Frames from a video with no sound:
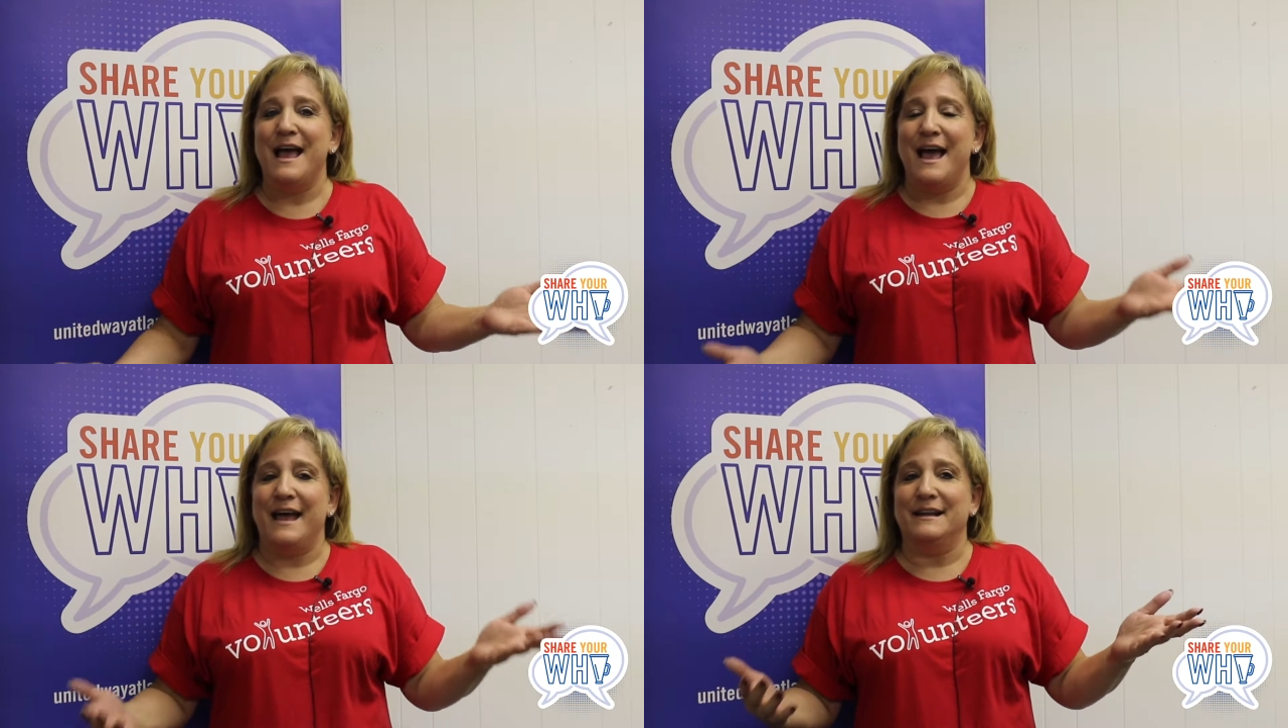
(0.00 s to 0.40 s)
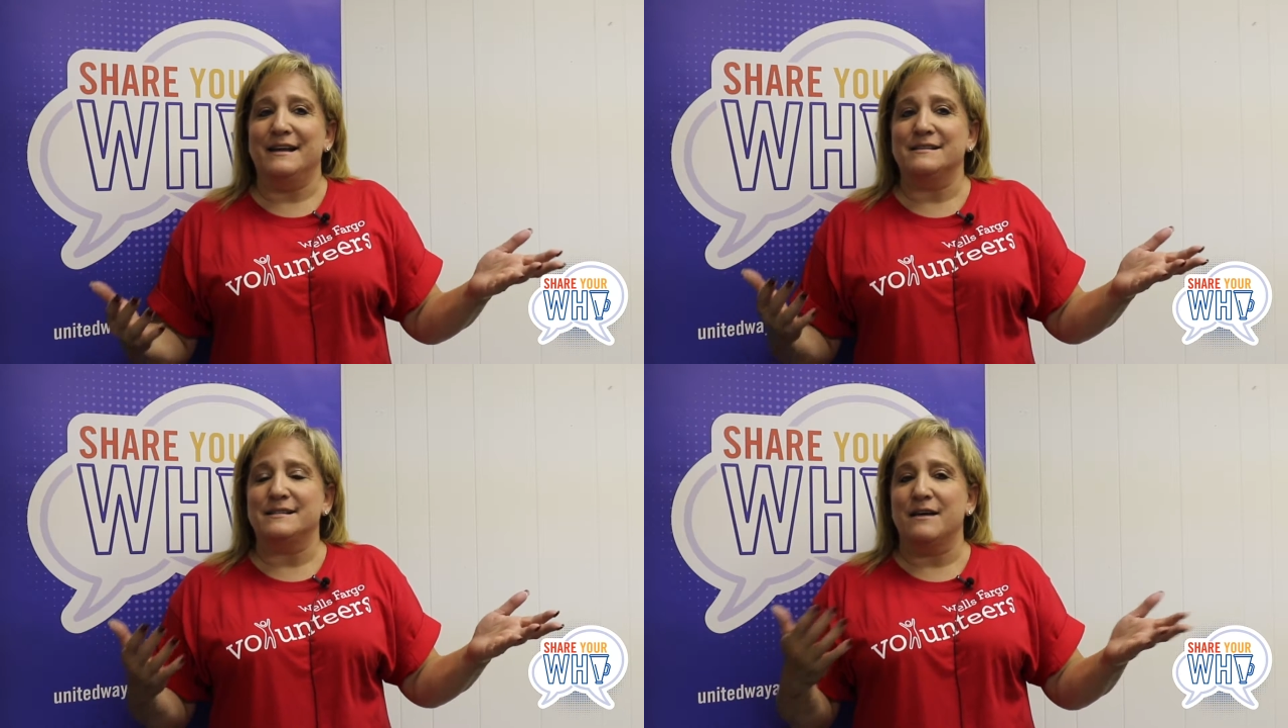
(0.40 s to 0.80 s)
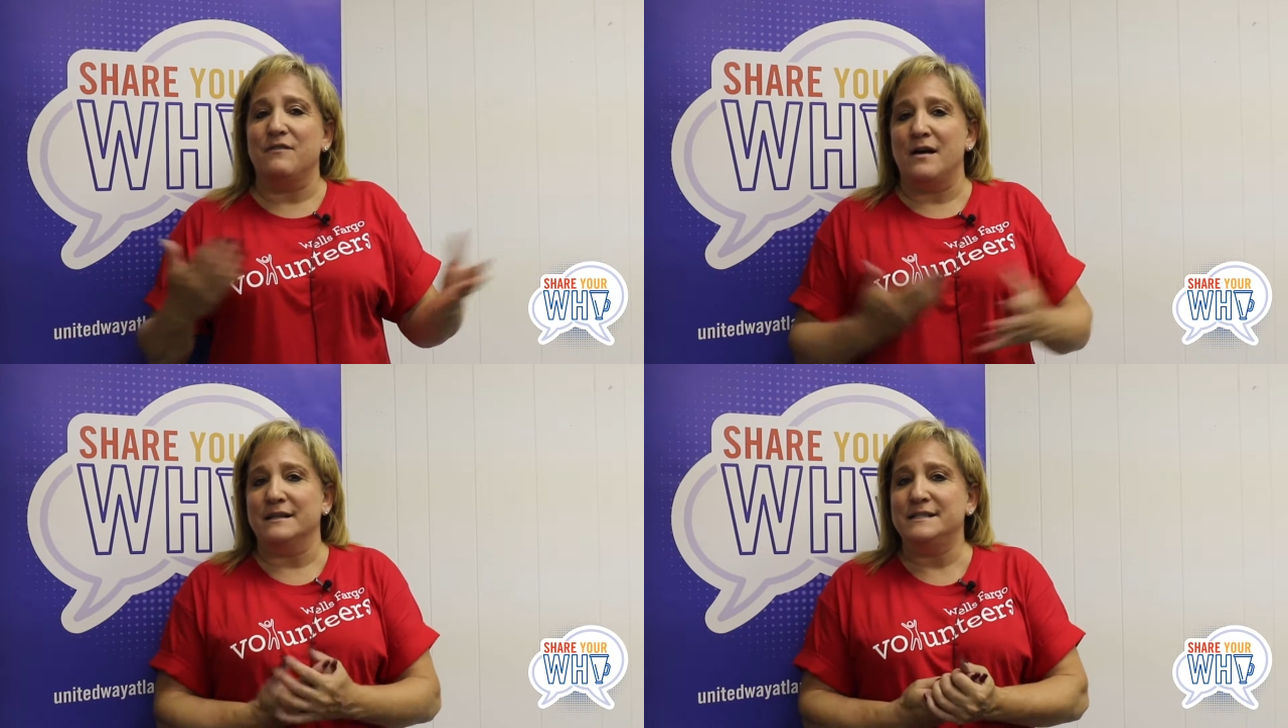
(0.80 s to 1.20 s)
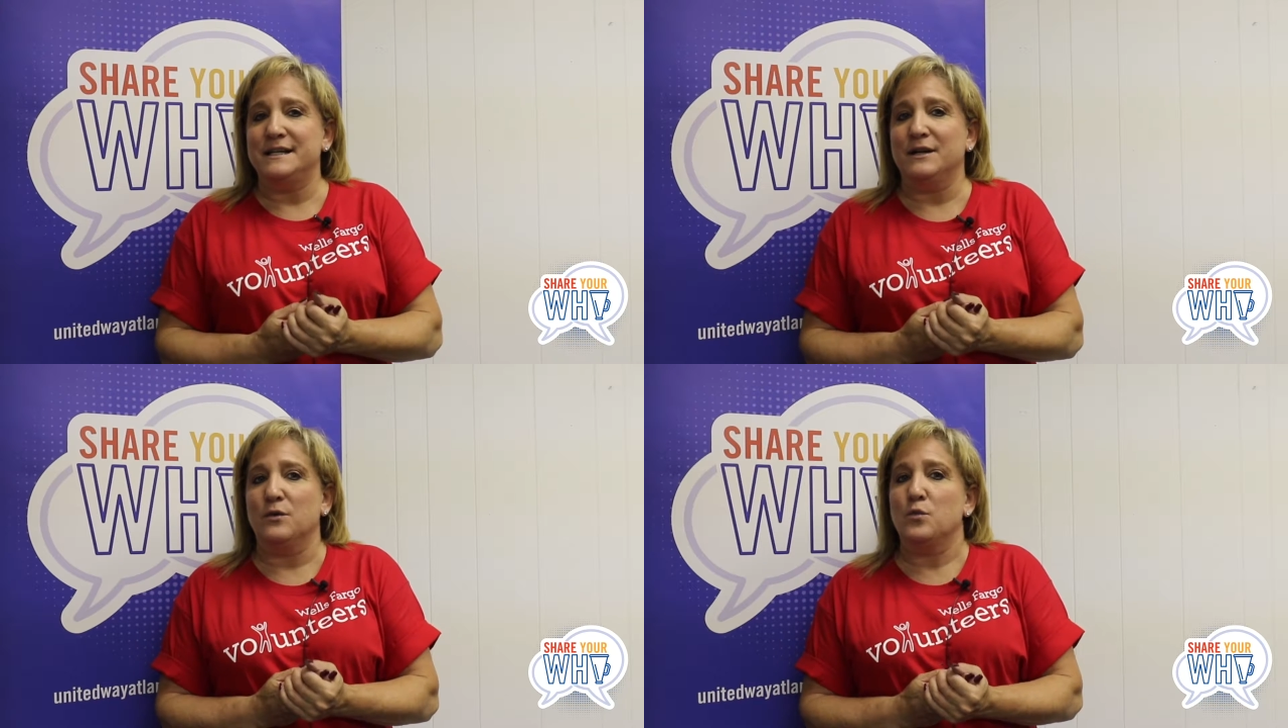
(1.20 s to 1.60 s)
And as a
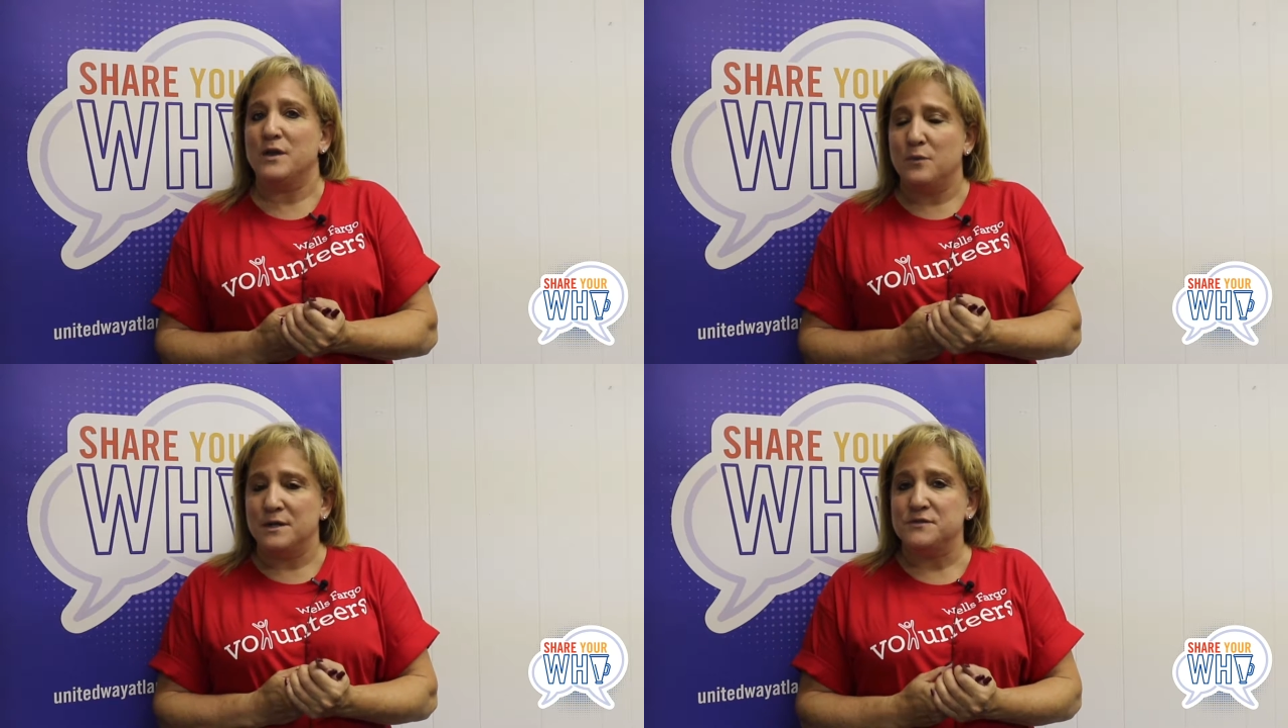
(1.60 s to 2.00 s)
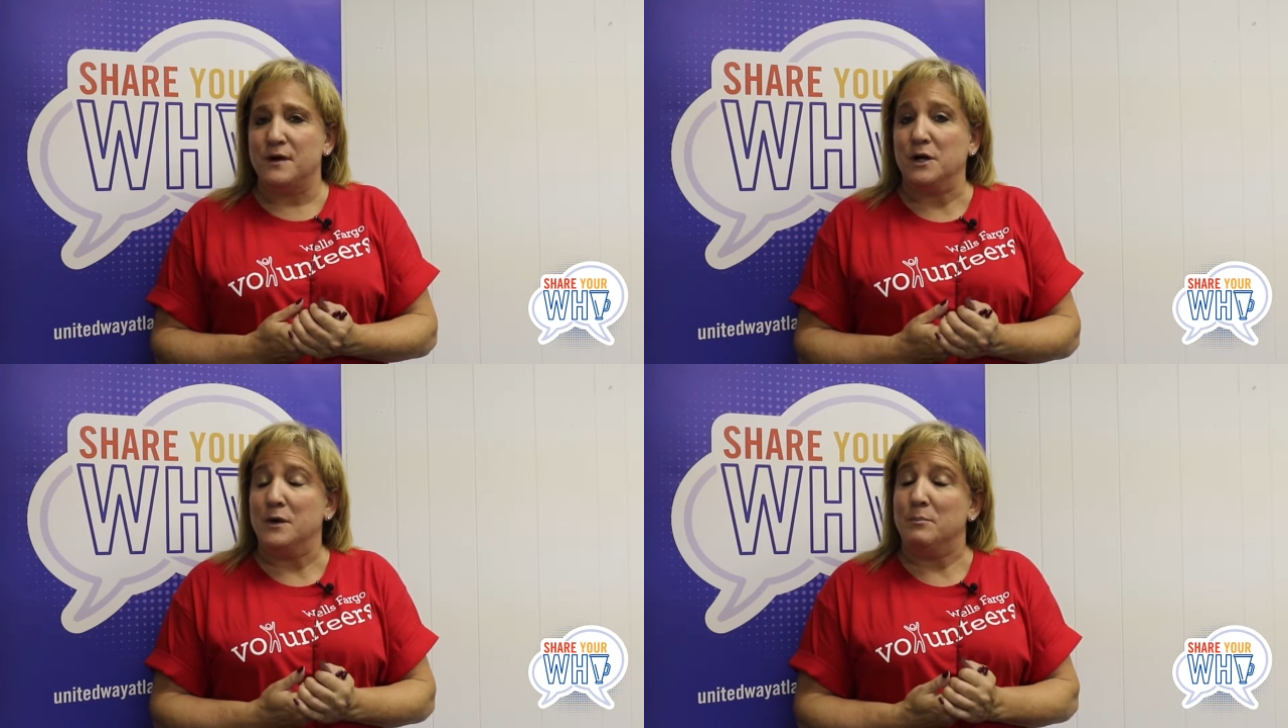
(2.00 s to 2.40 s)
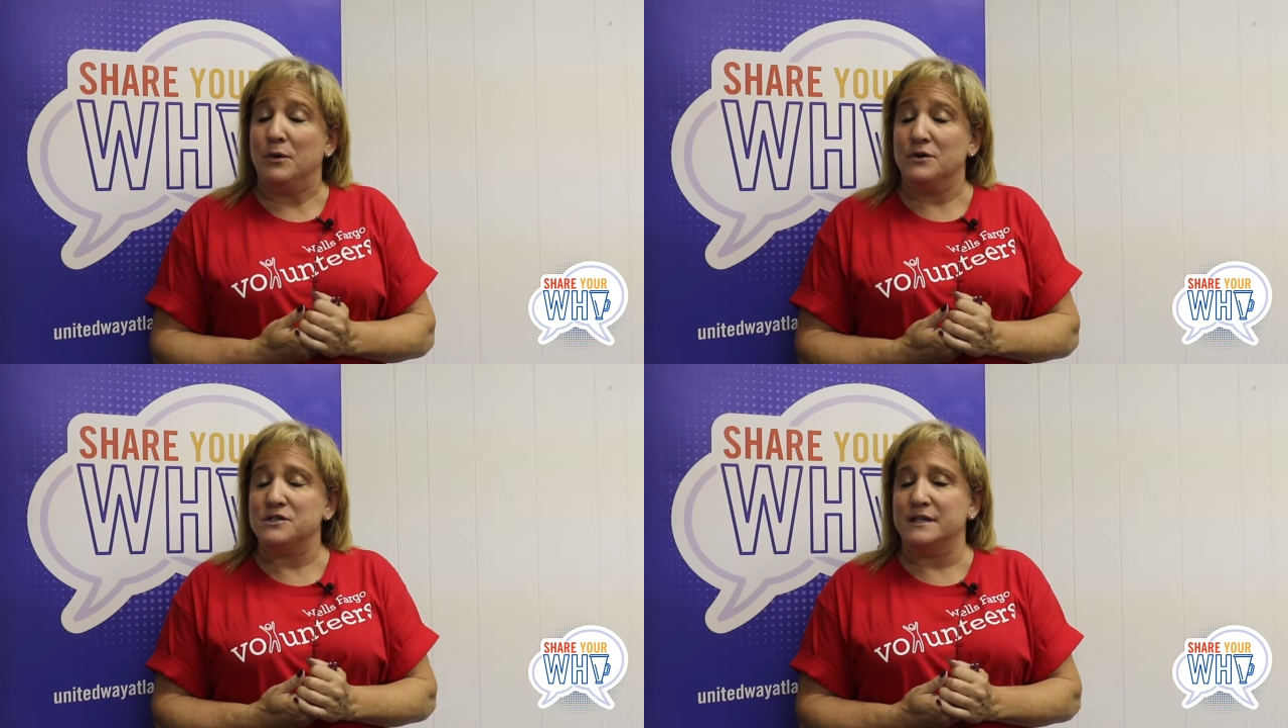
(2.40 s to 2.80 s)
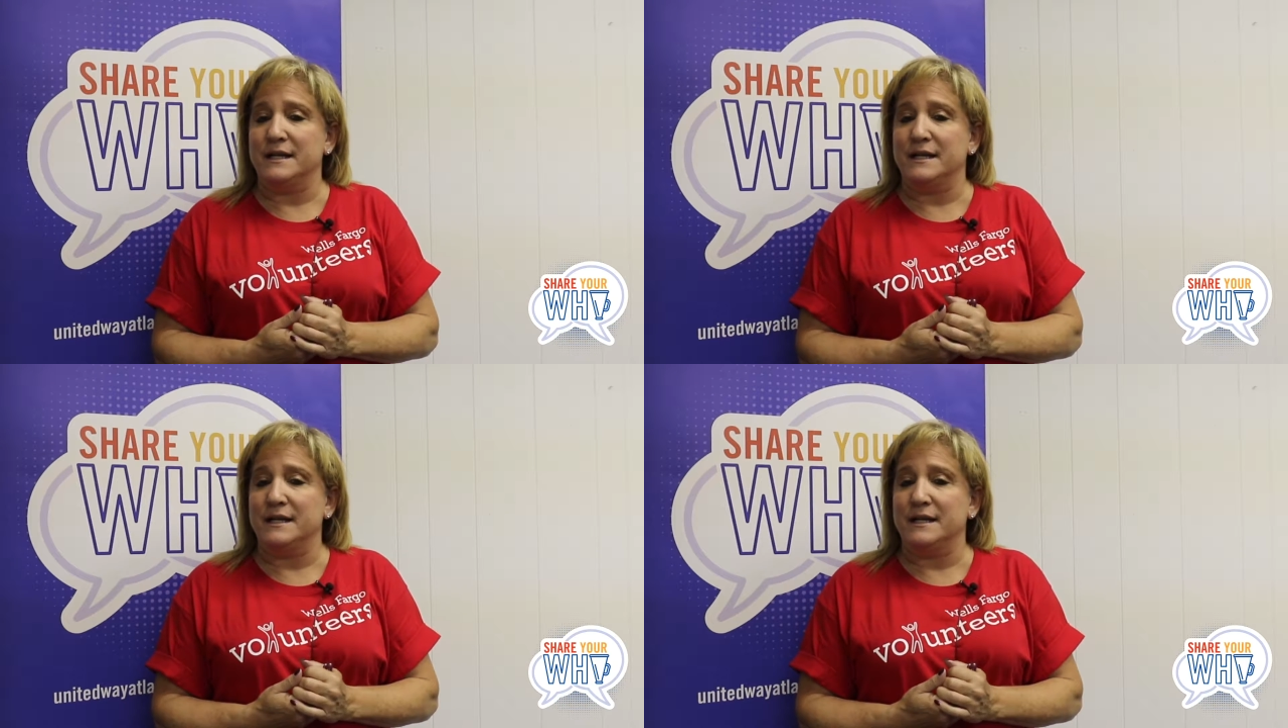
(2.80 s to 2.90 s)
volunteer with Wells Fargo and personally,